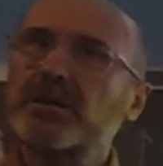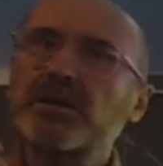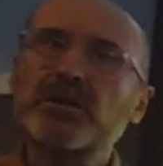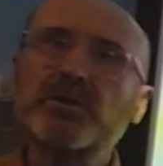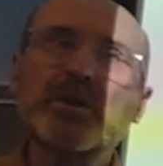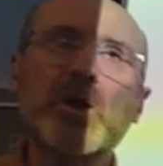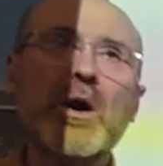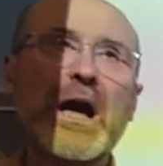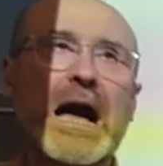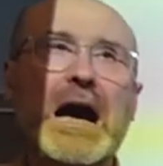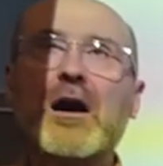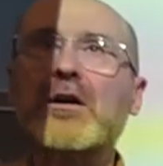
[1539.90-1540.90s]
You know
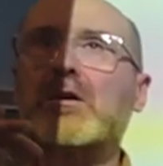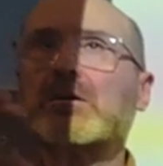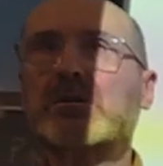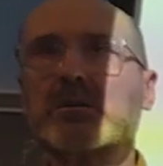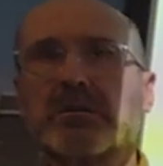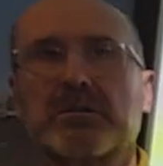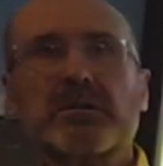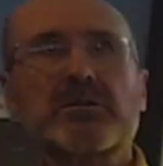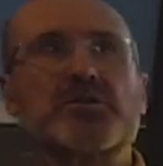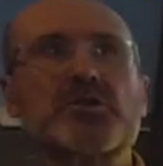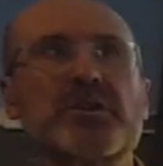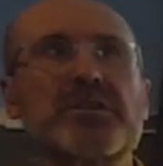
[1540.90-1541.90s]
how uh,
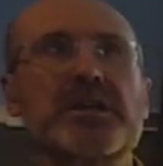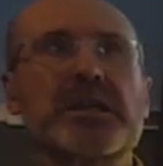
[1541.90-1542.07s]
during the